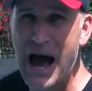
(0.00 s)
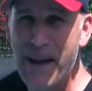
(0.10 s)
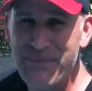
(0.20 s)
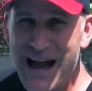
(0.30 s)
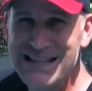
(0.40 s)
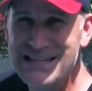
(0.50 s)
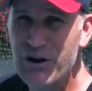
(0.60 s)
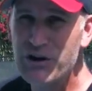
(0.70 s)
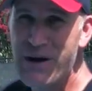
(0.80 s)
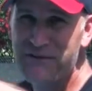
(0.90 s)
I'm not
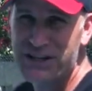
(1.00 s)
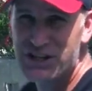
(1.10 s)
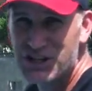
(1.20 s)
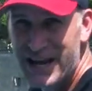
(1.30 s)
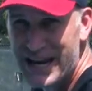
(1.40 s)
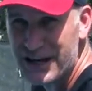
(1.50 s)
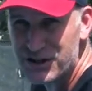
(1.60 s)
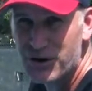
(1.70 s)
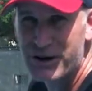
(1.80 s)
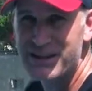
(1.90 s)
telling you you have to
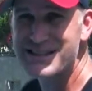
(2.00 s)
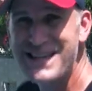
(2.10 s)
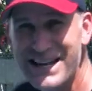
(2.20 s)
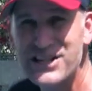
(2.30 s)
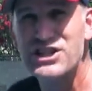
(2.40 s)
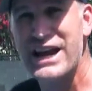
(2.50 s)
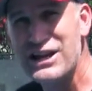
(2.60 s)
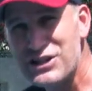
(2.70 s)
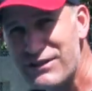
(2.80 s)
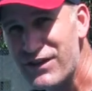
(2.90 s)
change, okay? This is not a
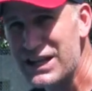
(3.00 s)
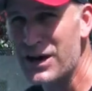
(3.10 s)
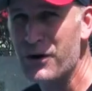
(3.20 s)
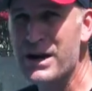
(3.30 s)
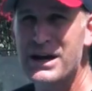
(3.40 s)
changing video.